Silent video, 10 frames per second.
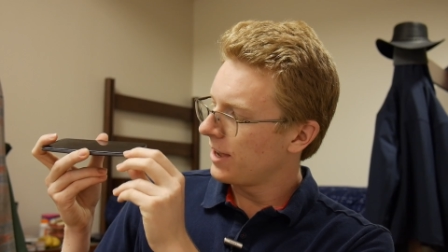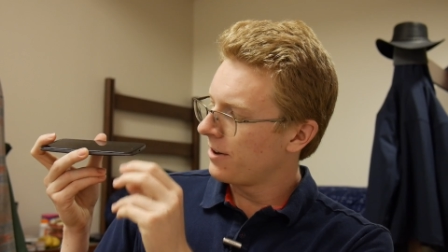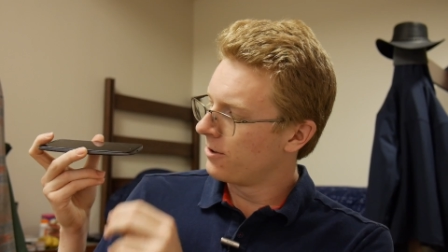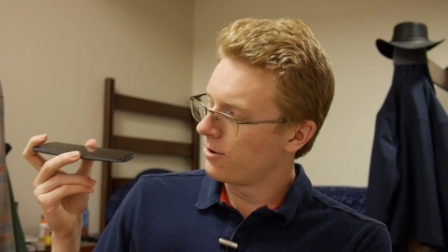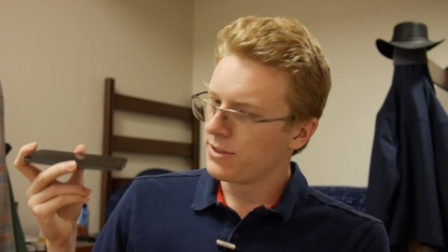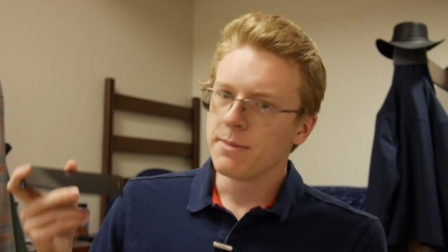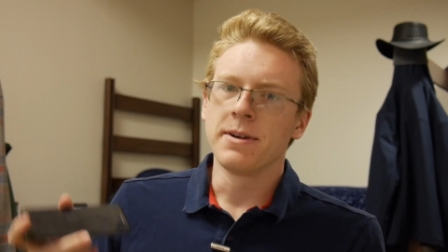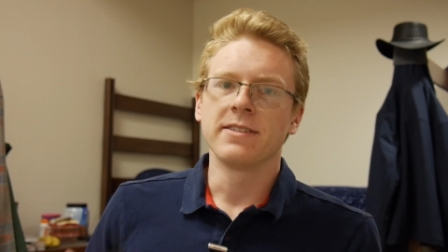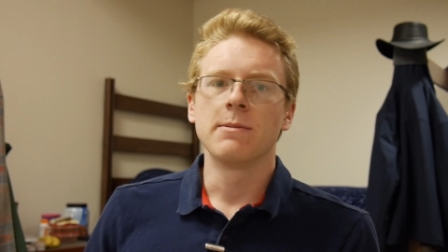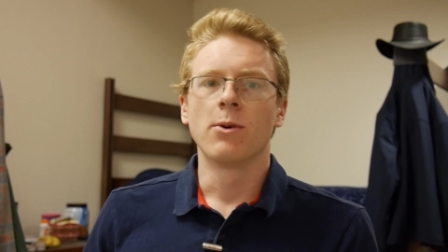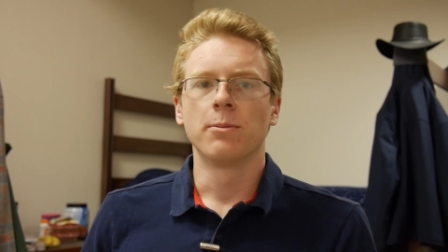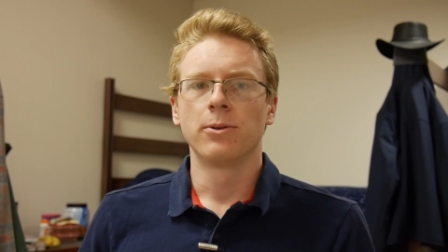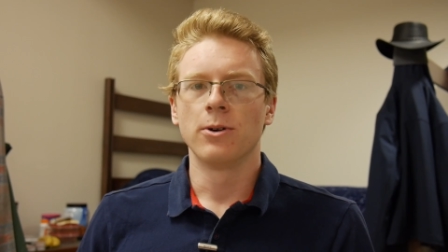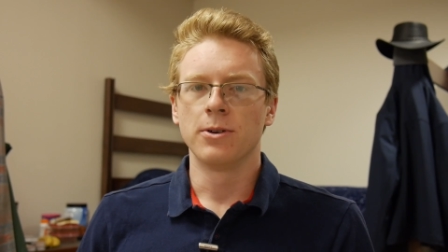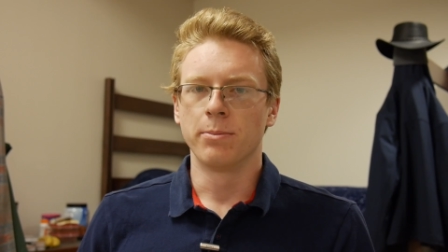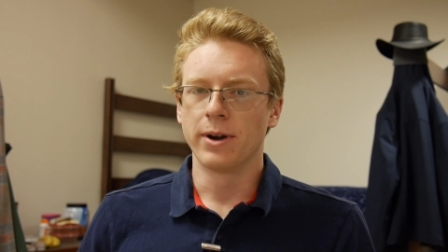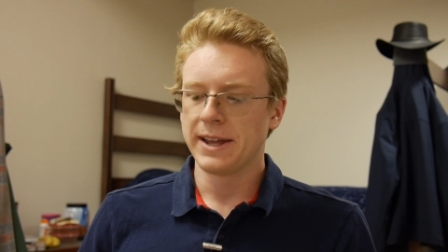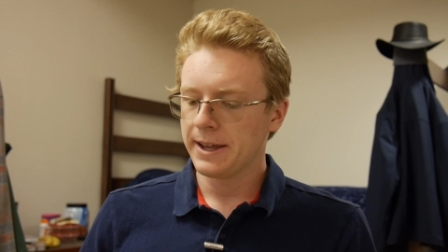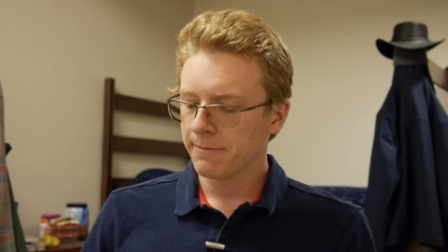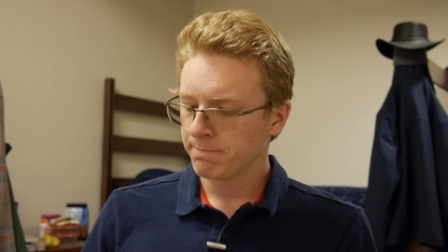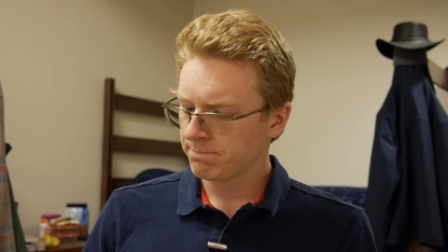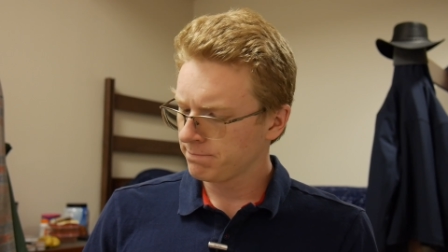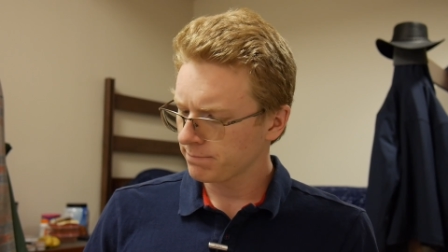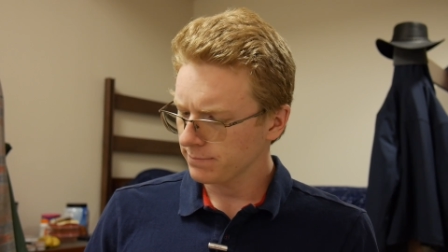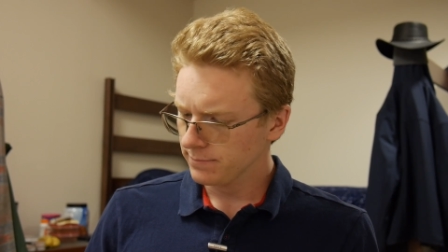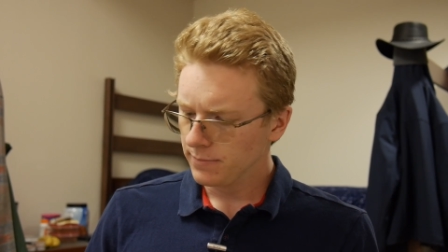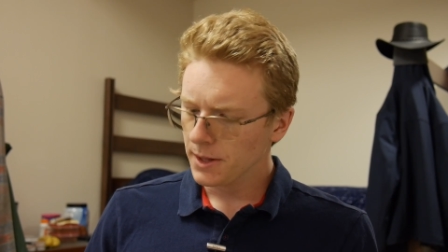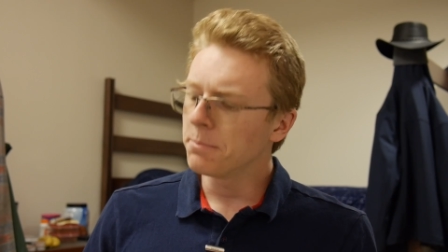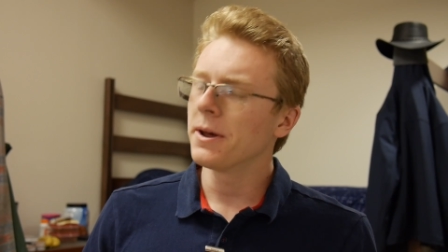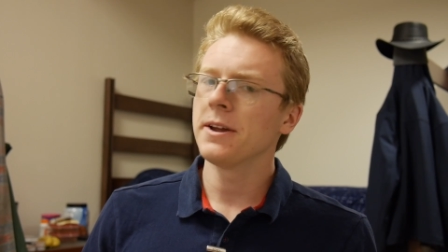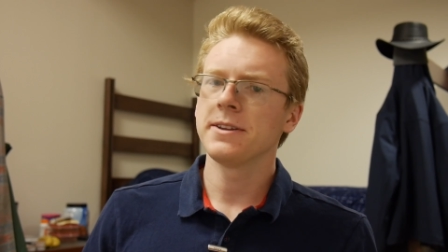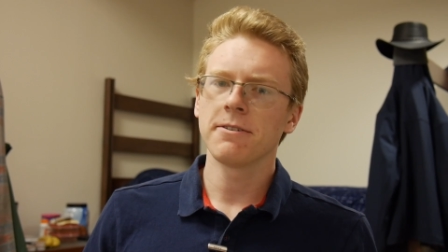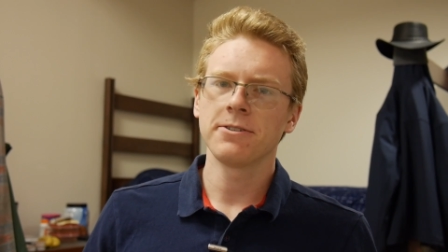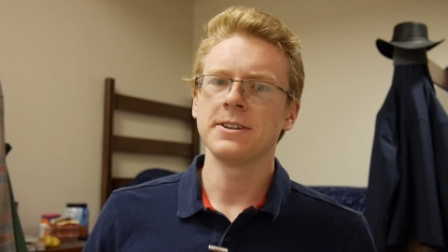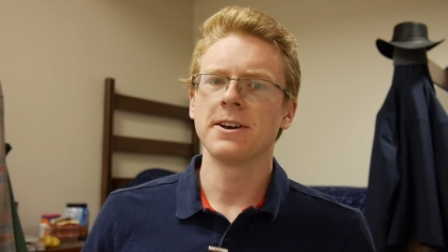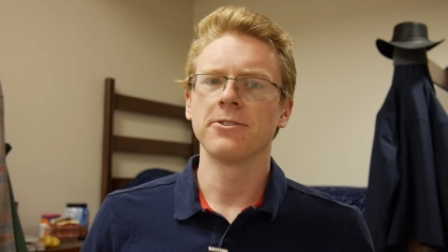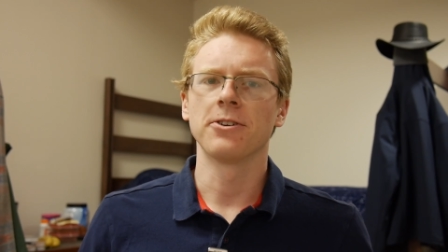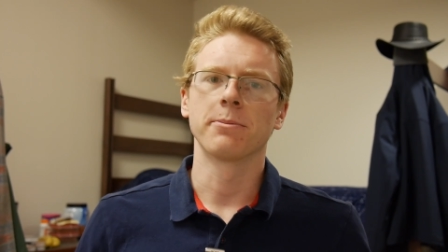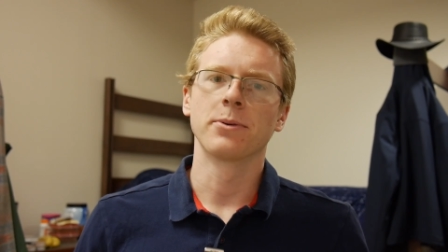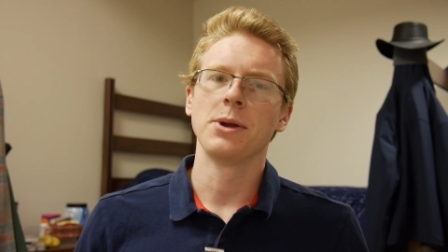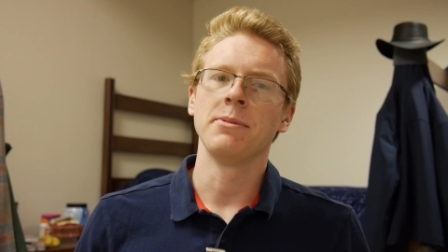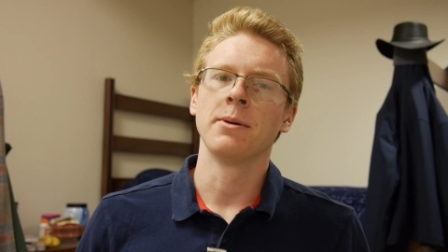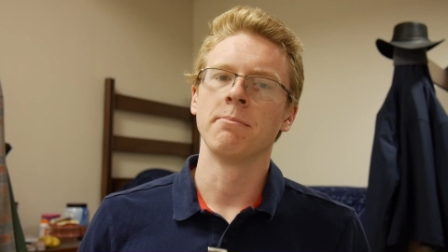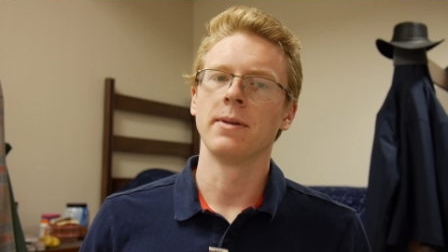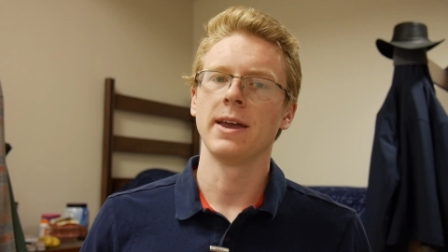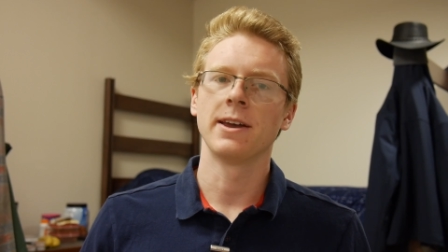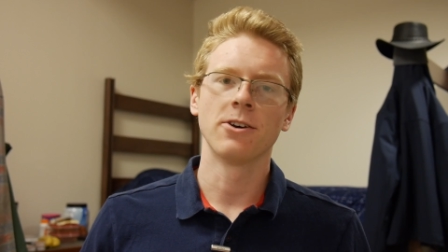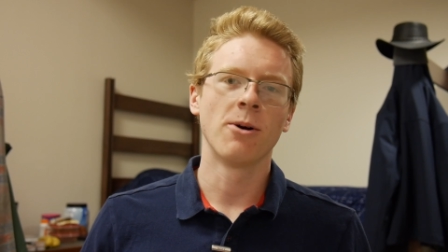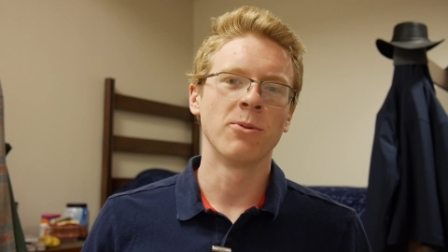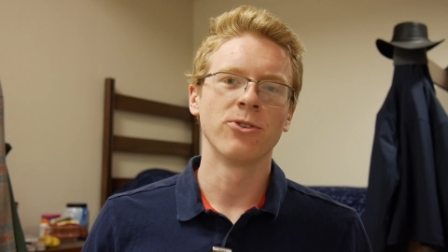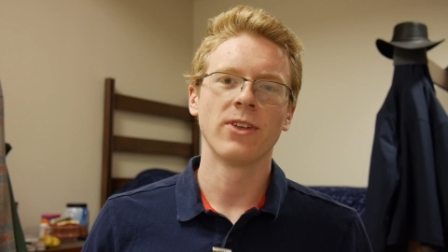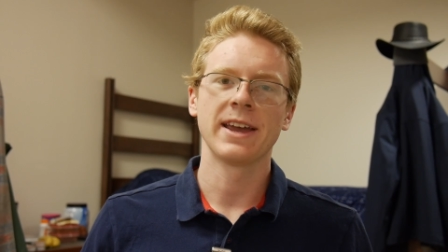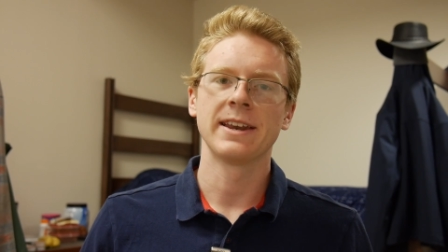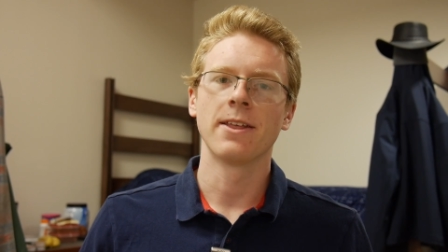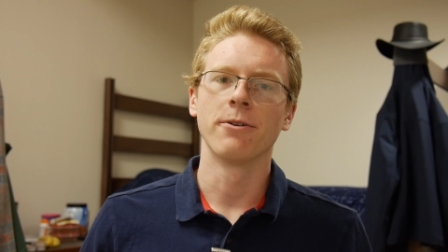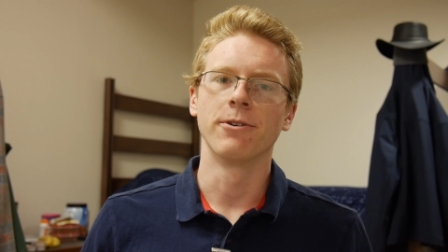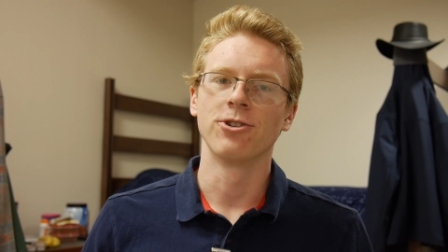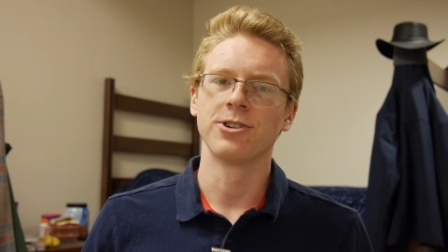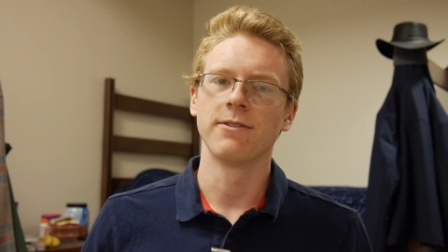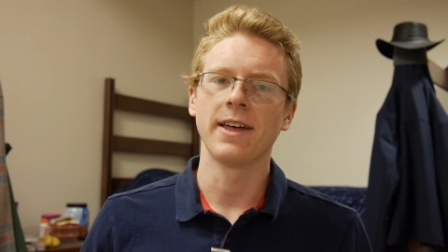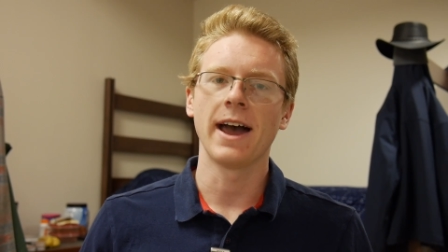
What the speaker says: I don't know if that makes it more prone to breaking, but it definitely does look premium and almost like another version of the